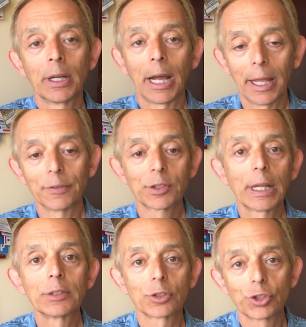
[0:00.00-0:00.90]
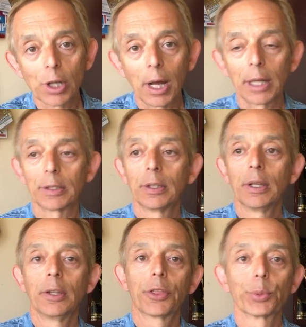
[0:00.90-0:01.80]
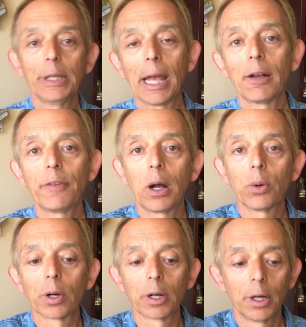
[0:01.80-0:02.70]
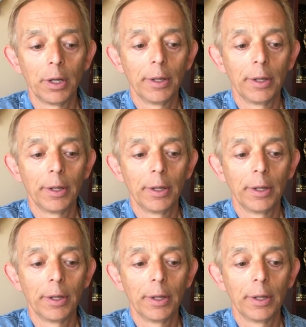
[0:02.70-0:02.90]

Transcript: I have since shot 3 half-hour